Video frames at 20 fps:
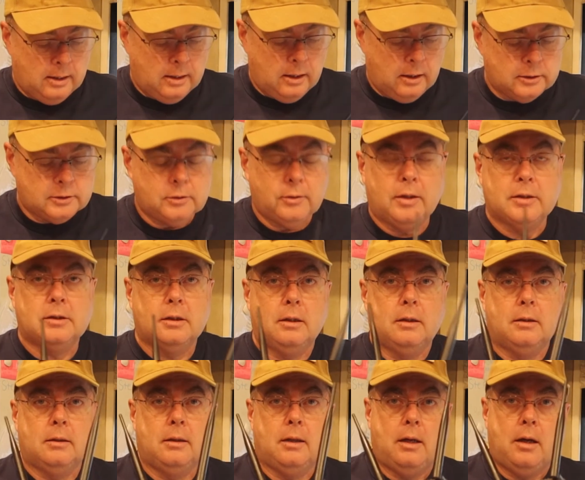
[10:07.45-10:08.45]
It also has
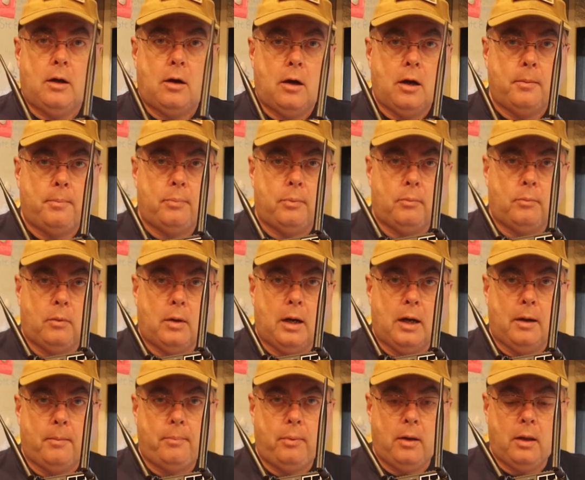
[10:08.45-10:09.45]
a
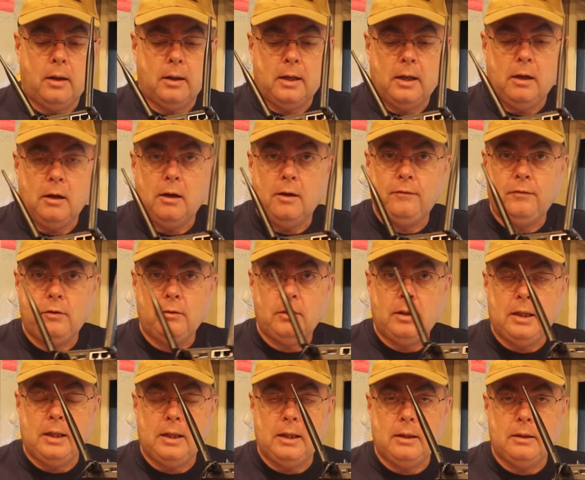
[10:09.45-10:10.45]
hardwired plug here if you
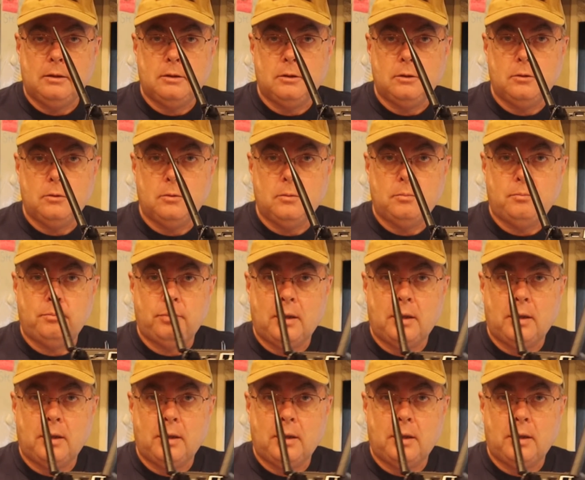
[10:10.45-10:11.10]
need to